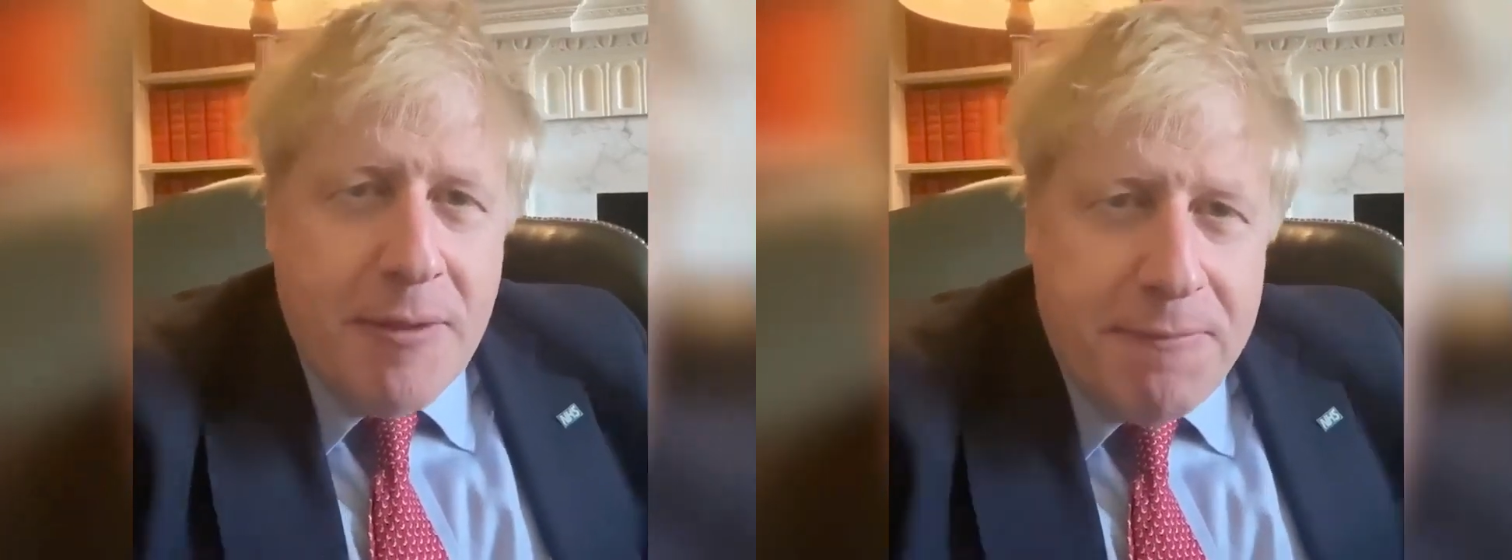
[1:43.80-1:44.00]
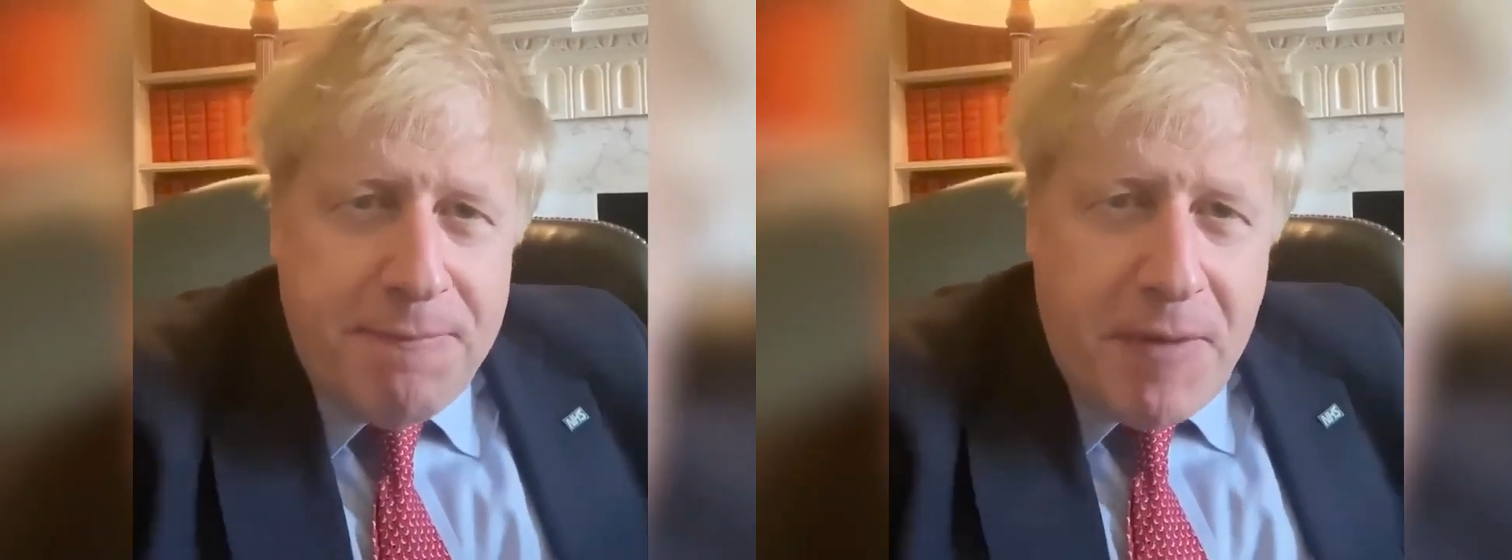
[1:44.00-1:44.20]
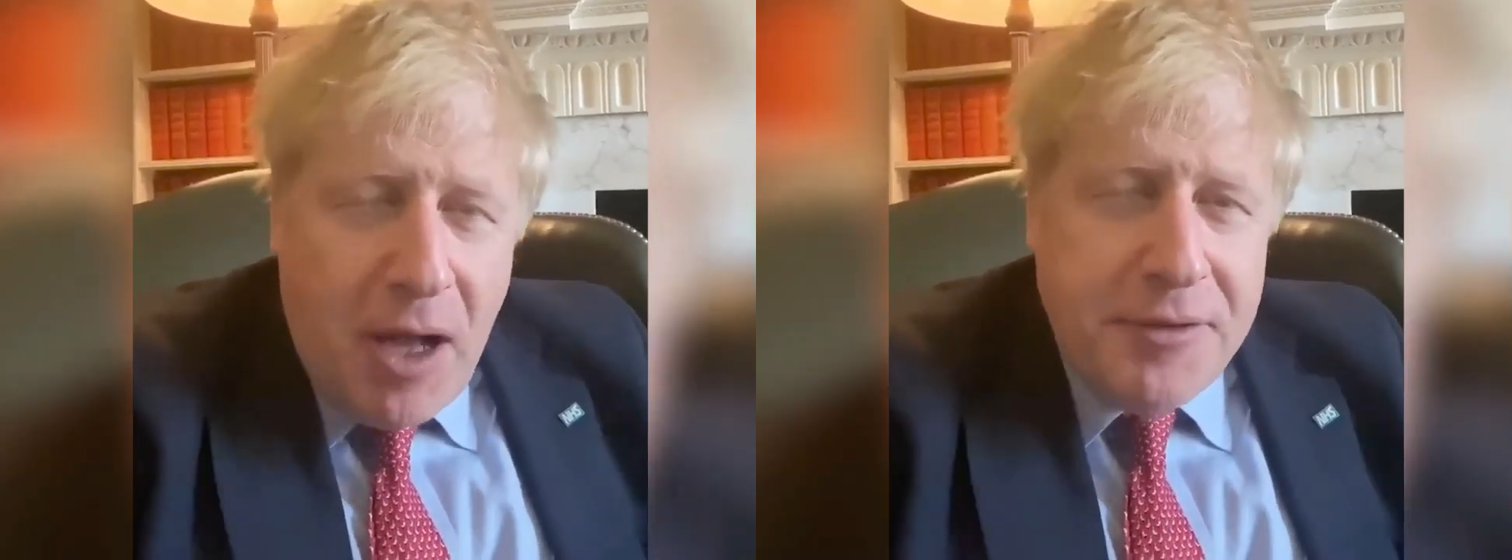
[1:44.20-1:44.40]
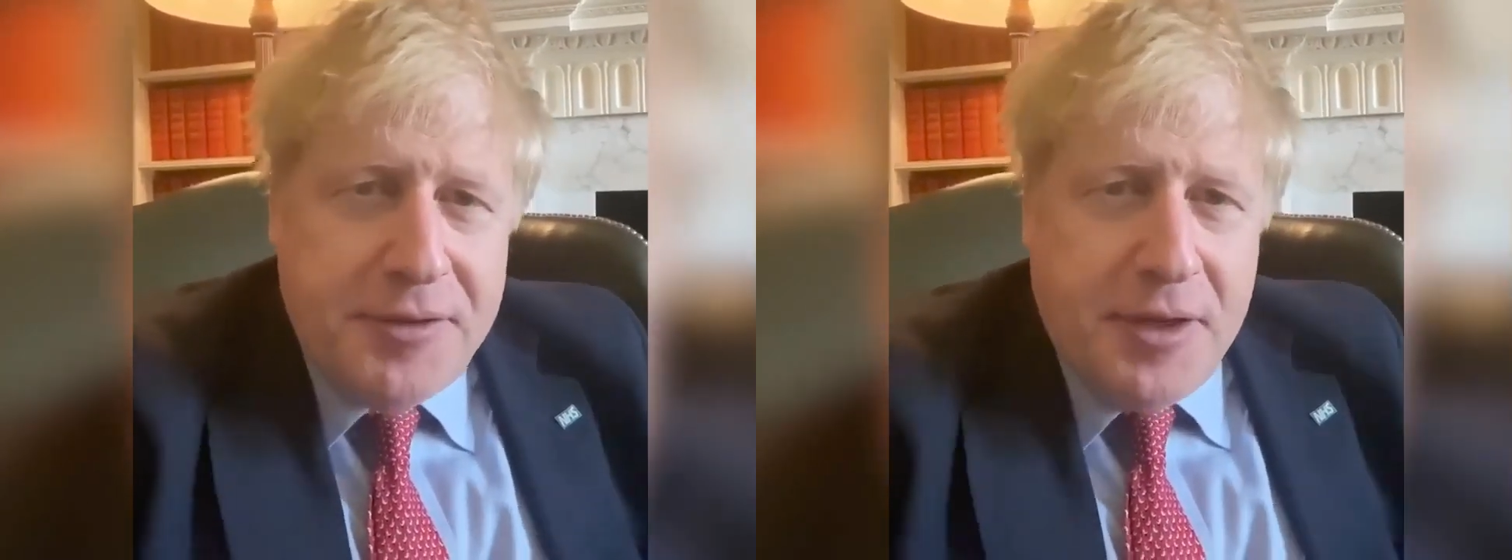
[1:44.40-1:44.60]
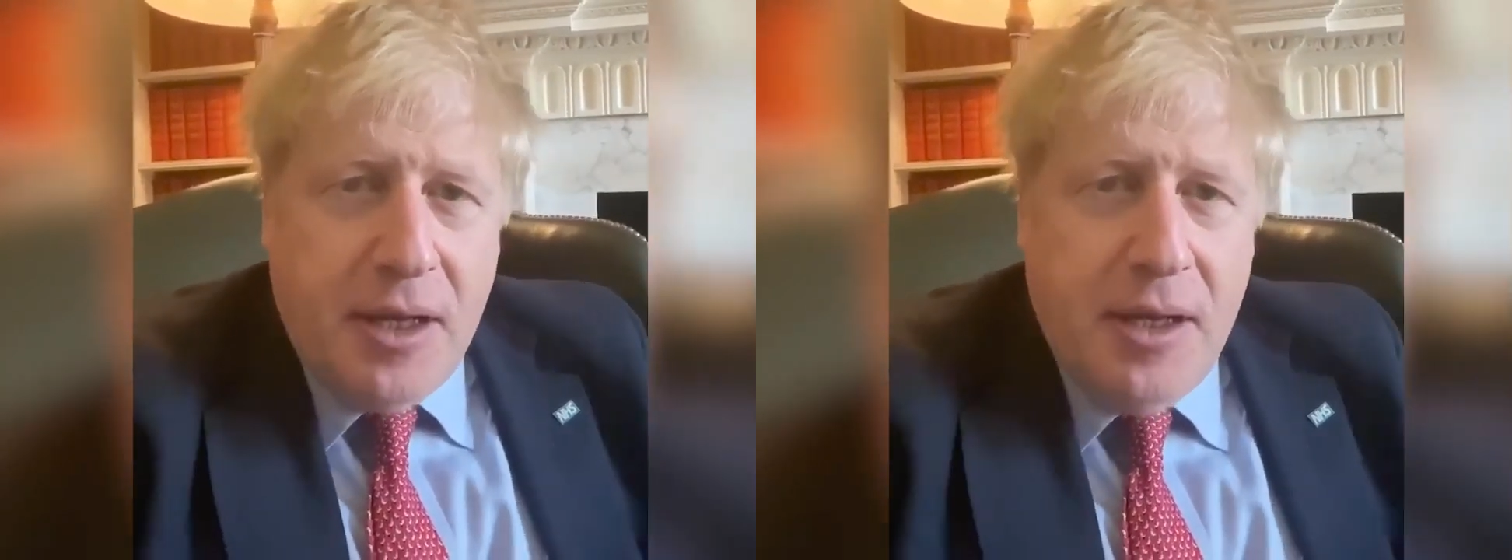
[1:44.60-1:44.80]
the
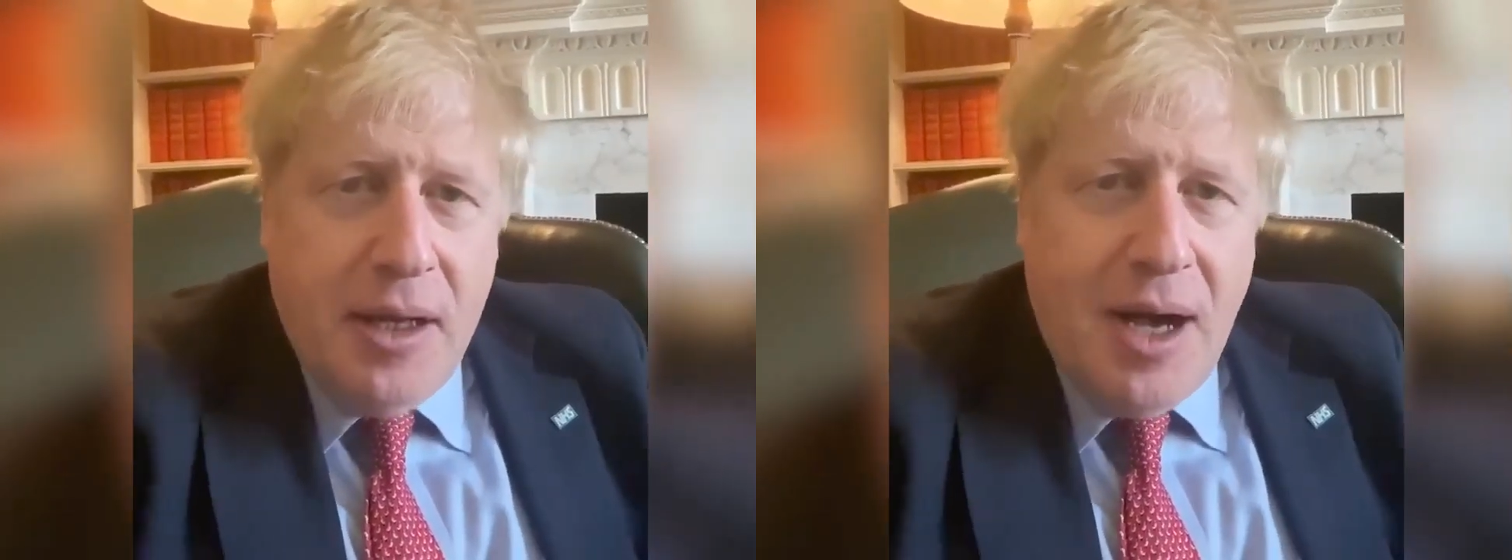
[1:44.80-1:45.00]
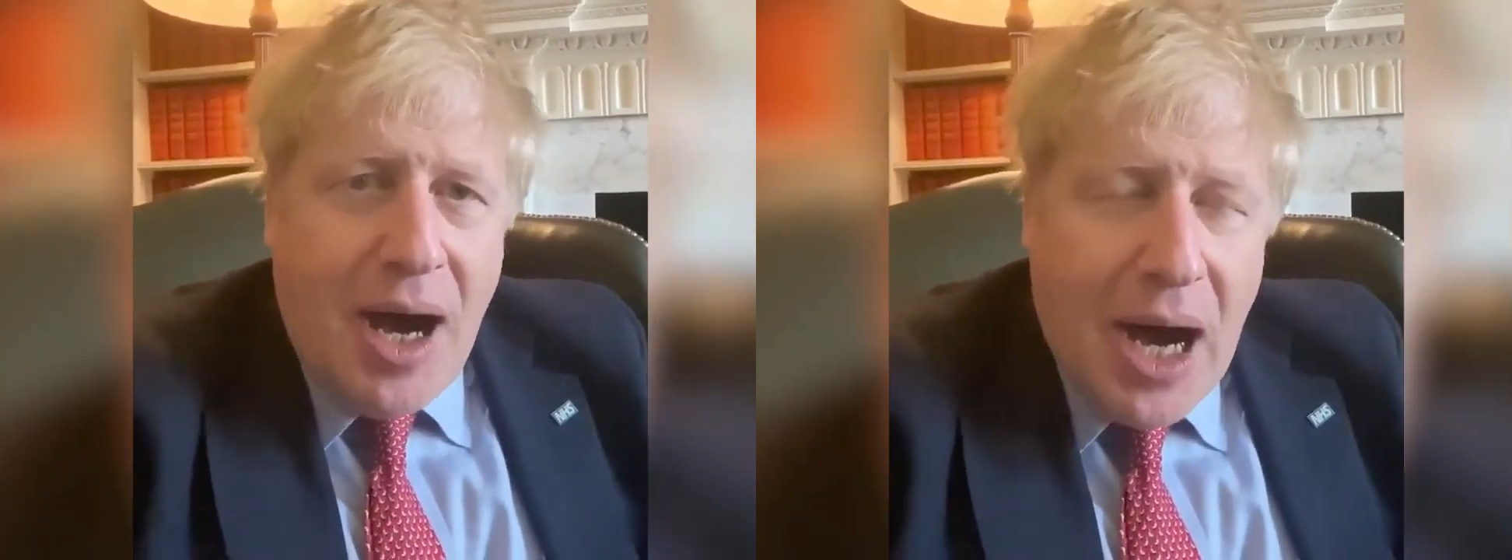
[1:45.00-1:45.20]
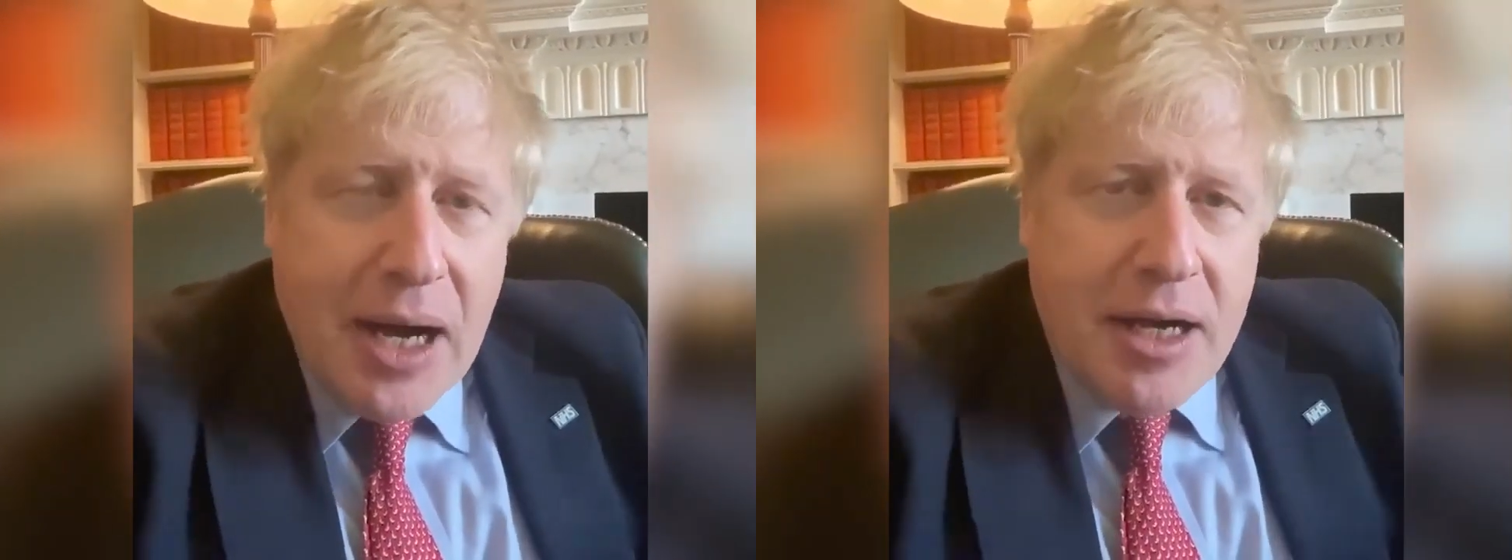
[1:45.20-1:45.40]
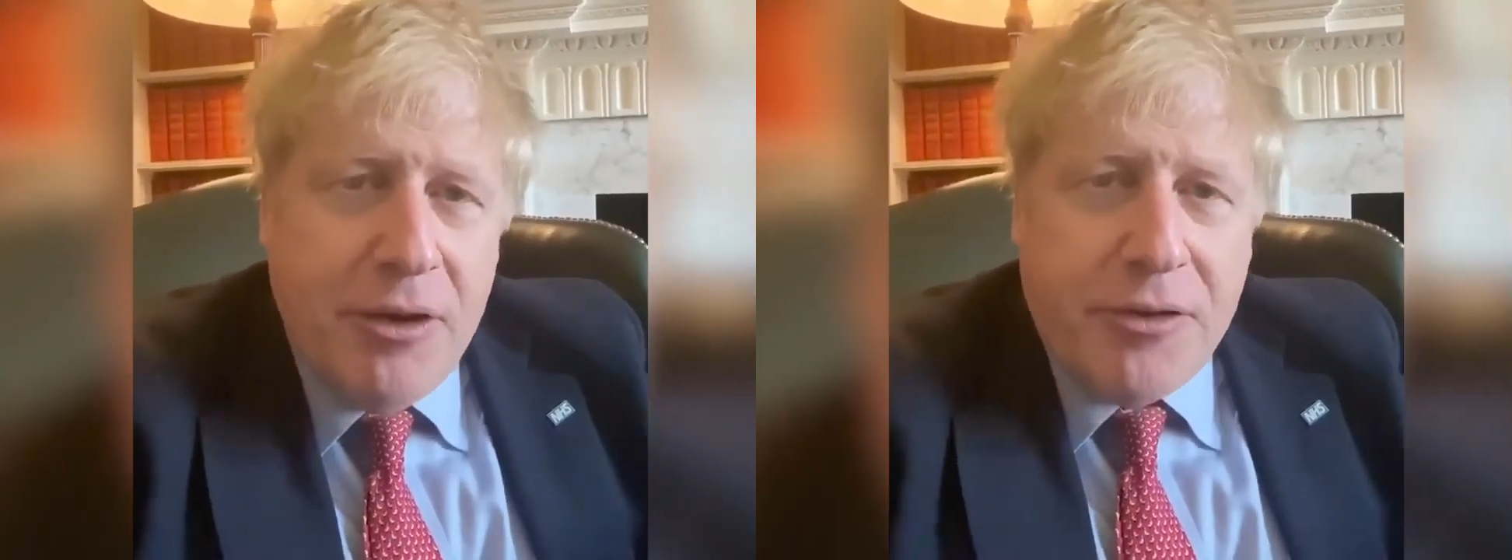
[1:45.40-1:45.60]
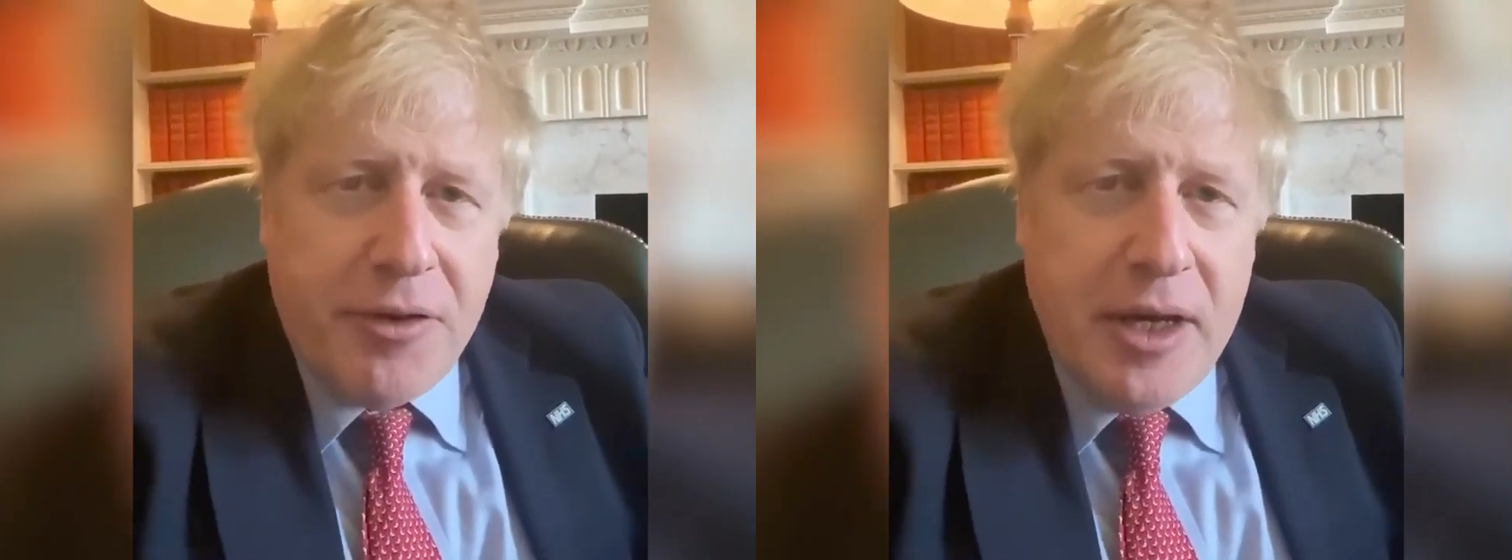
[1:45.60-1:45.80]
faster our
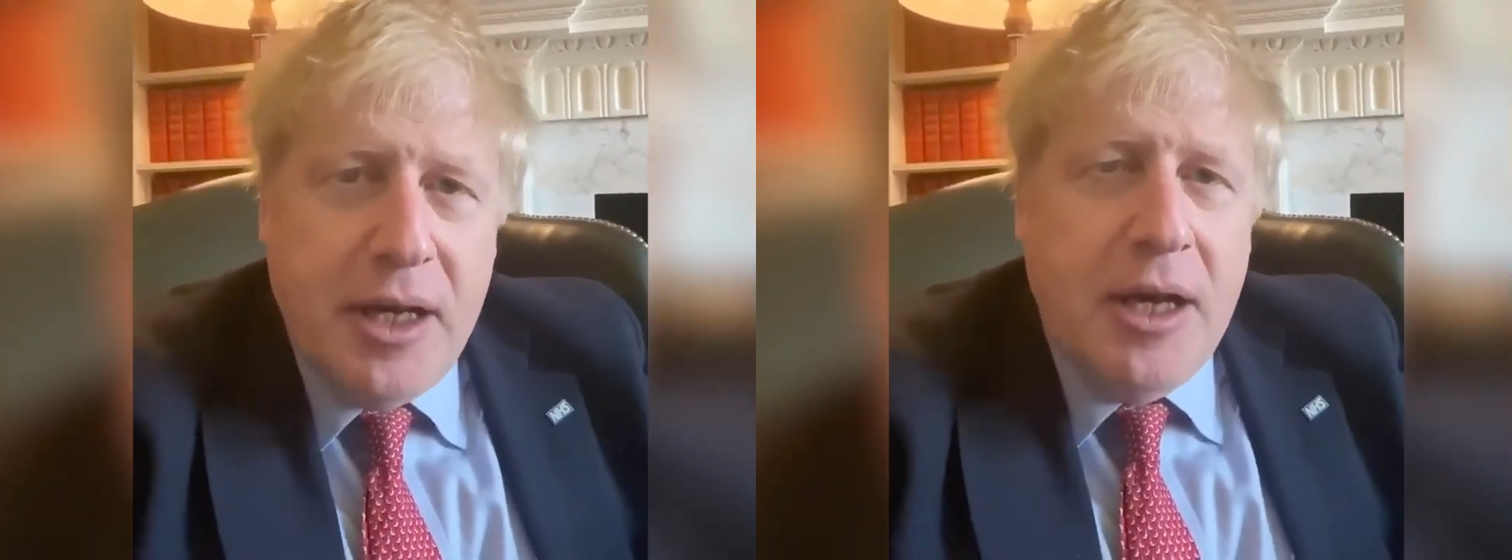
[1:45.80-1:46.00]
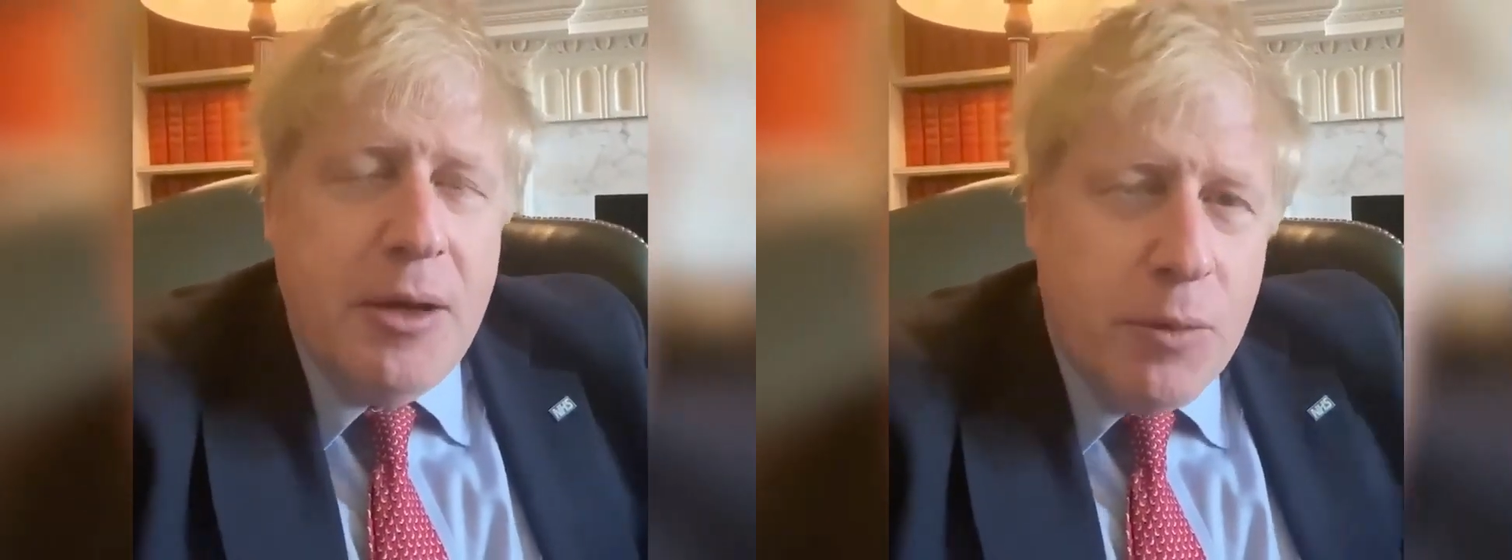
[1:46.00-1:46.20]
country